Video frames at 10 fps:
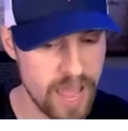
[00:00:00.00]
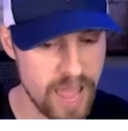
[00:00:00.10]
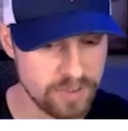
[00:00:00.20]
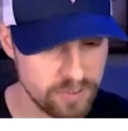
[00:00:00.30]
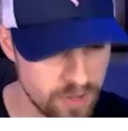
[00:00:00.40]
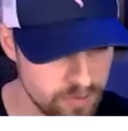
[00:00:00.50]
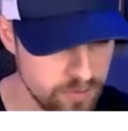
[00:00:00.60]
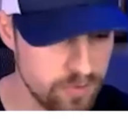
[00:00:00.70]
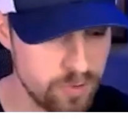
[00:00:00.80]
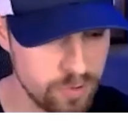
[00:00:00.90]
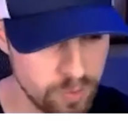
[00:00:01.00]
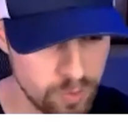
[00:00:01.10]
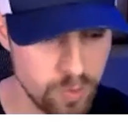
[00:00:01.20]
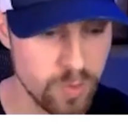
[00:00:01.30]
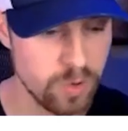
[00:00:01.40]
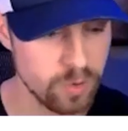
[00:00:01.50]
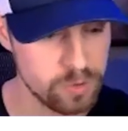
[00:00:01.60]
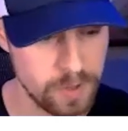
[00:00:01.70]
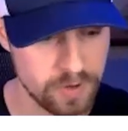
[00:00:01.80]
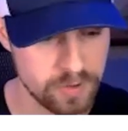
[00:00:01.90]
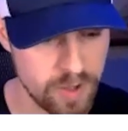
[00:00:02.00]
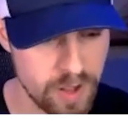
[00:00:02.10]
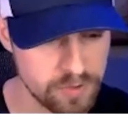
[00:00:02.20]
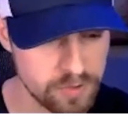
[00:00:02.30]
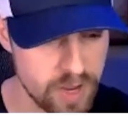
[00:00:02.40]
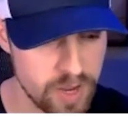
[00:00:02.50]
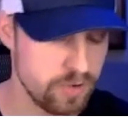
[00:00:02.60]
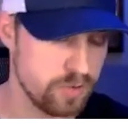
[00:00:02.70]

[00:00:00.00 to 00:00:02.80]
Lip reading: access to your Experience Cloud site.